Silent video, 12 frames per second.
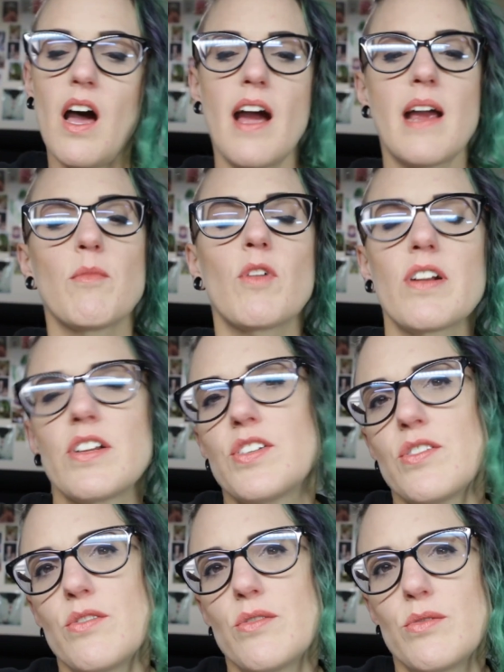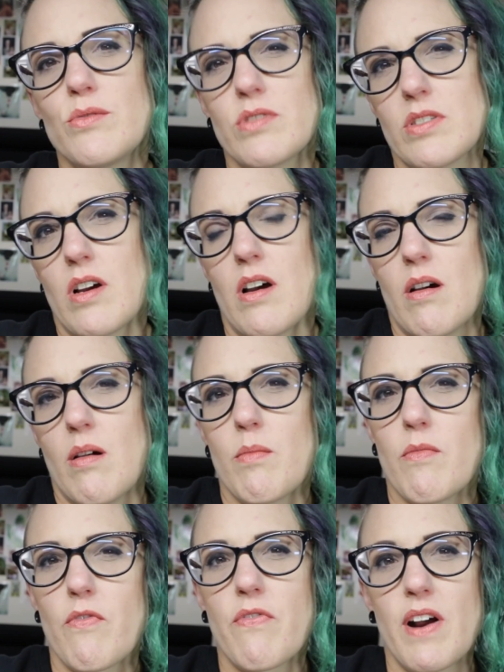I am going to do
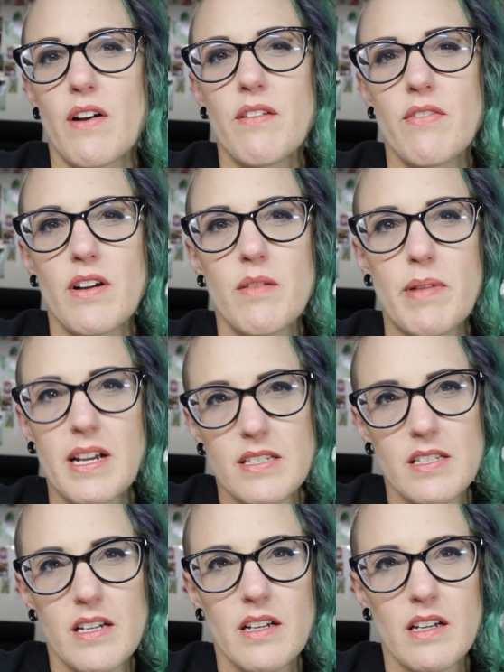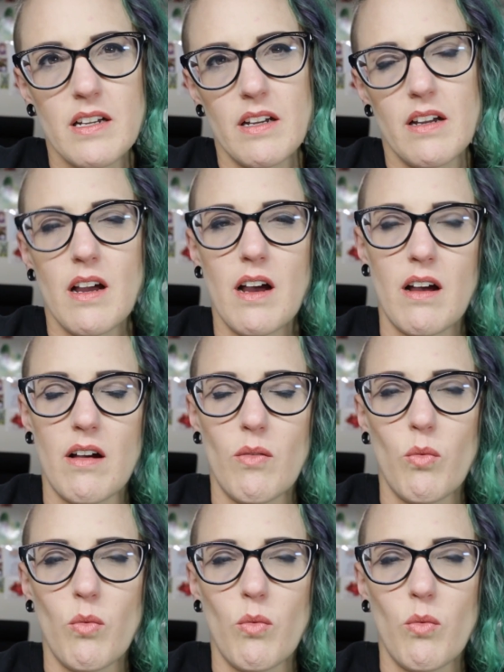some very, very basic uh,